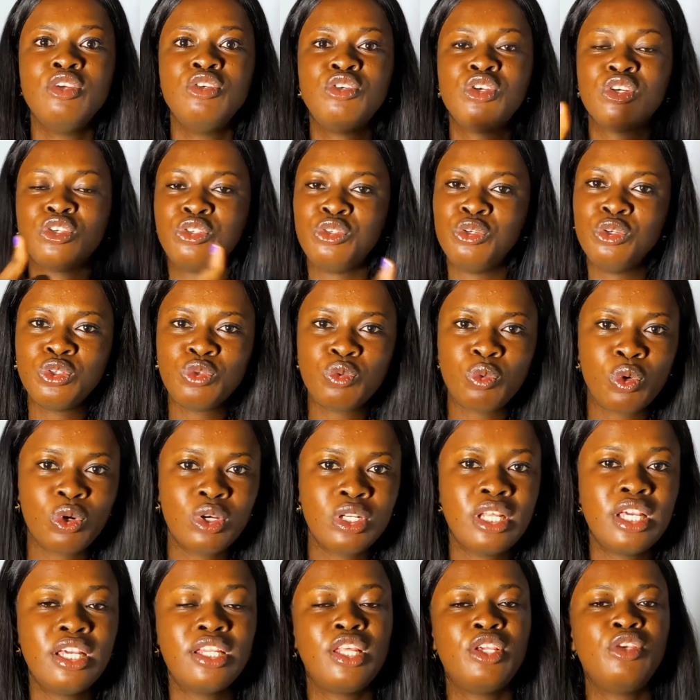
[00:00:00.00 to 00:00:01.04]
Just use one,
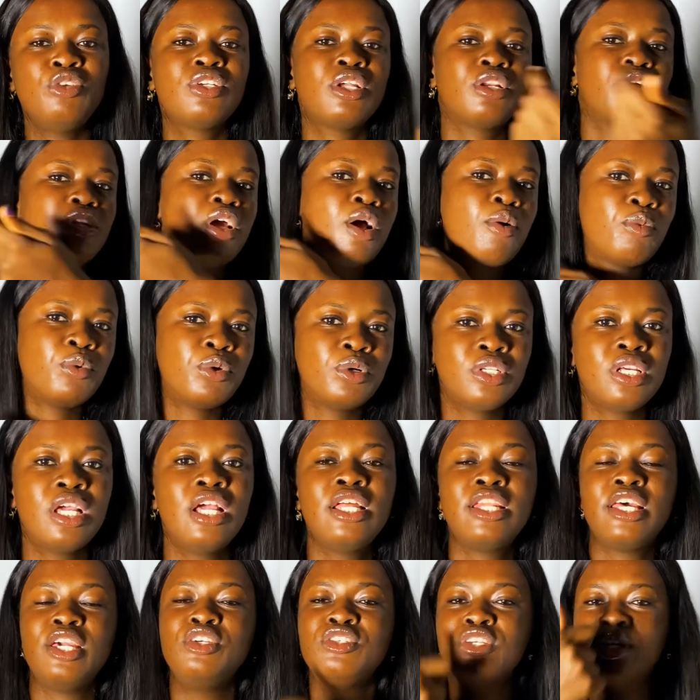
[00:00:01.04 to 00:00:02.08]
use another one,
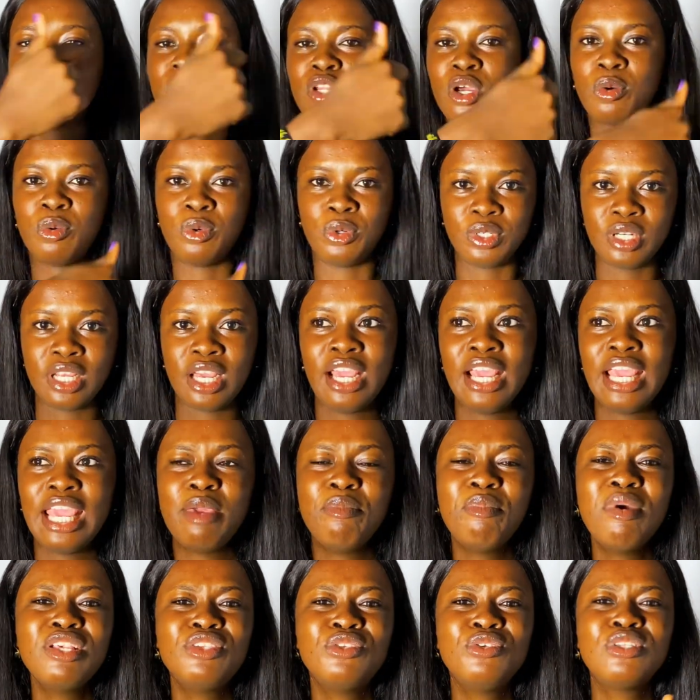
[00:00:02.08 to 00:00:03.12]
use another one. It
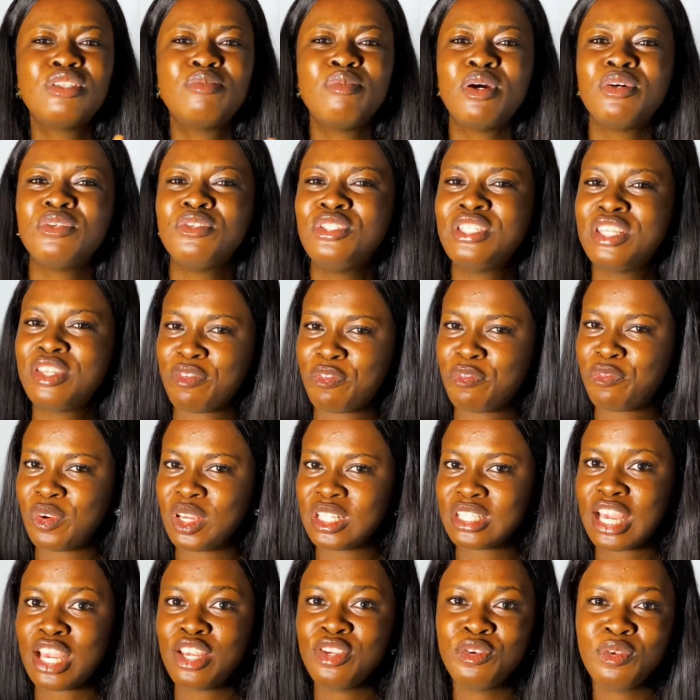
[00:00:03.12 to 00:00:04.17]
makes you smell different
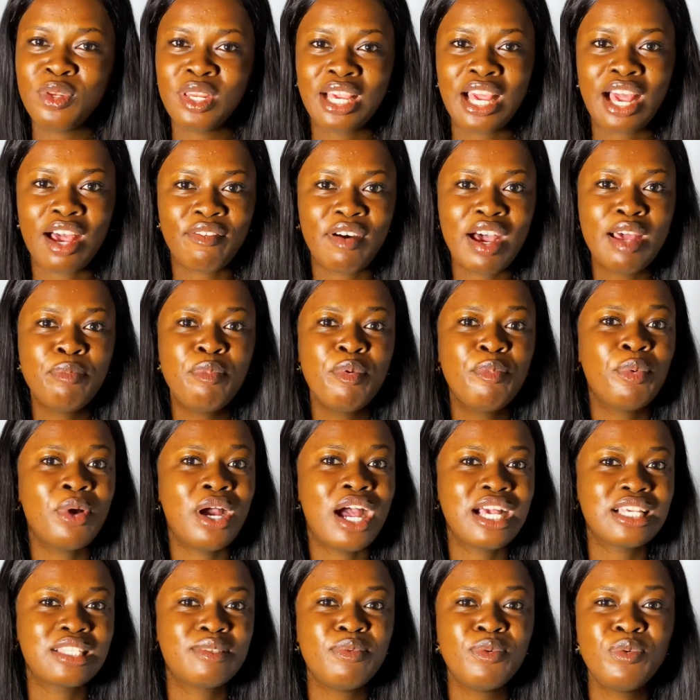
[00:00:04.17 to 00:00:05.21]
and unique. I've had people
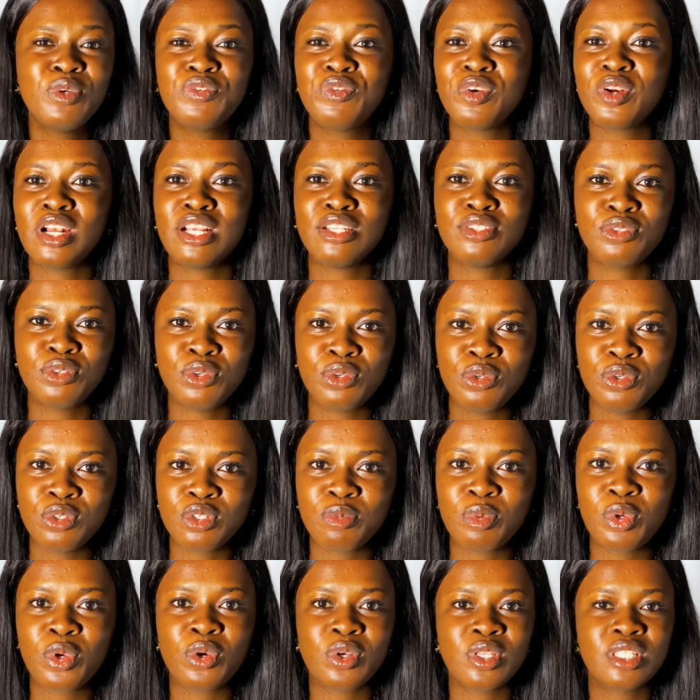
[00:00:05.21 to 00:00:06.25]
ask me which fragrance you use,
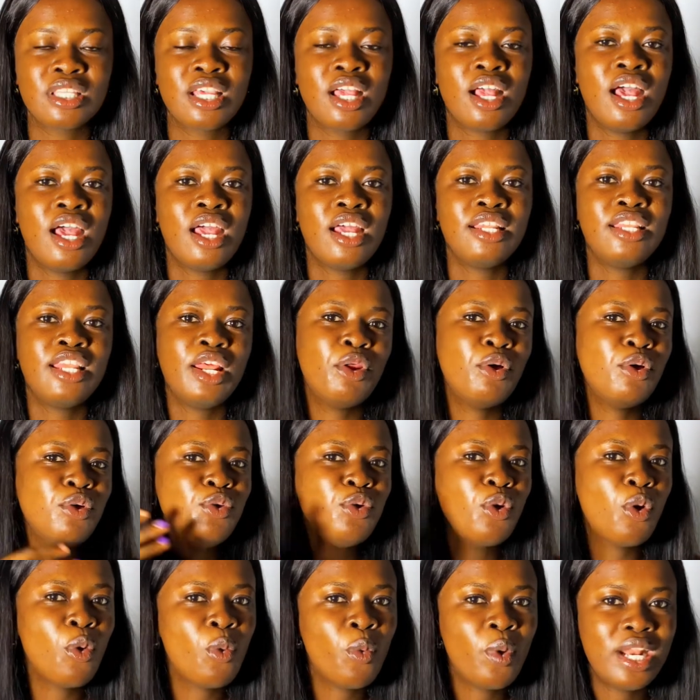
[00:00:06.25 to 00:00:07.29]
because they don't
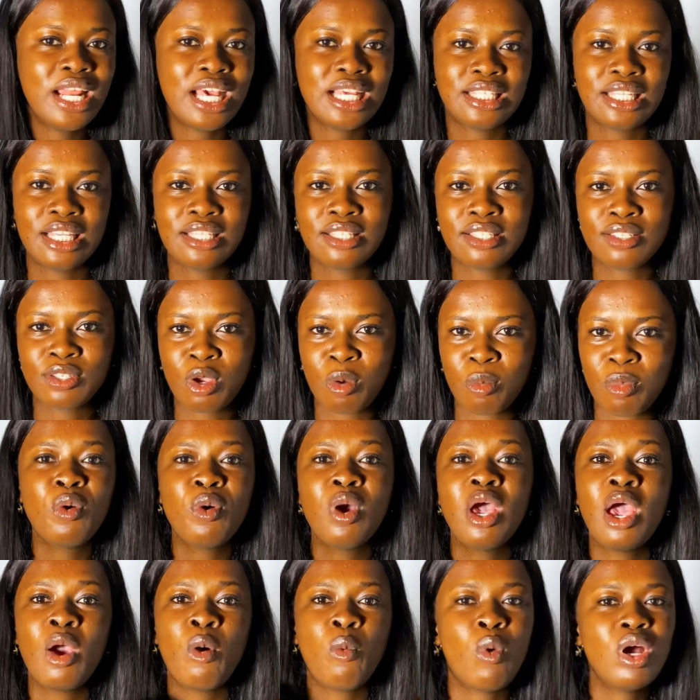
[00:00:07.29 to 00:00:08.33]
know where that scent is coming.
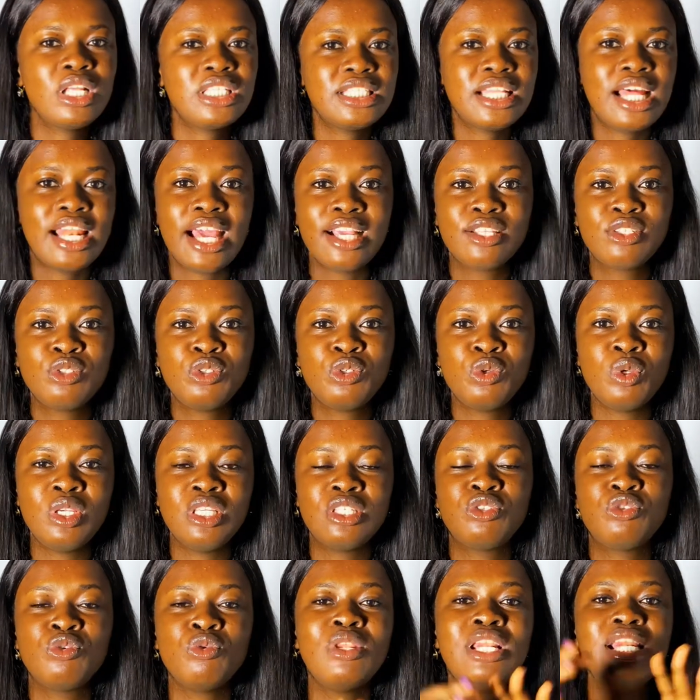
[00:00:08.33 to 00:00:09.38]
So one thing I like to do is
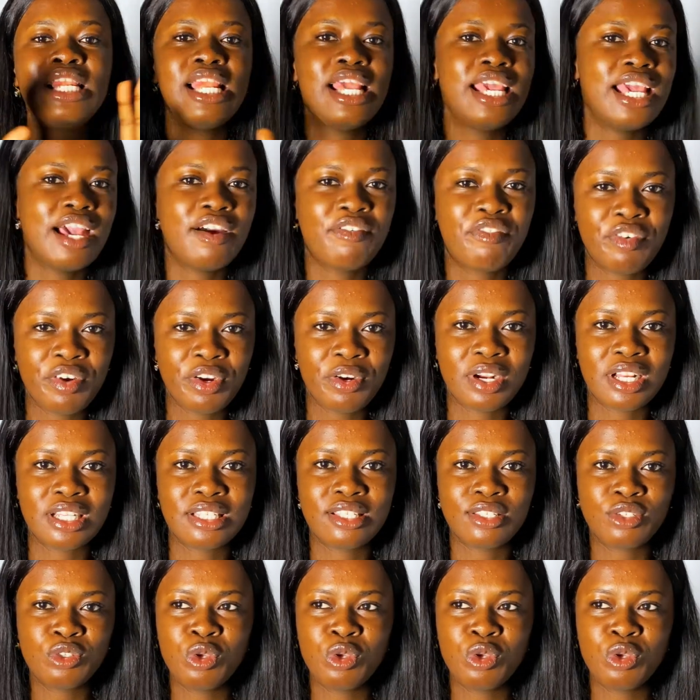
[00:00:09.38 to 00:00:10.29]
to layer fragrances.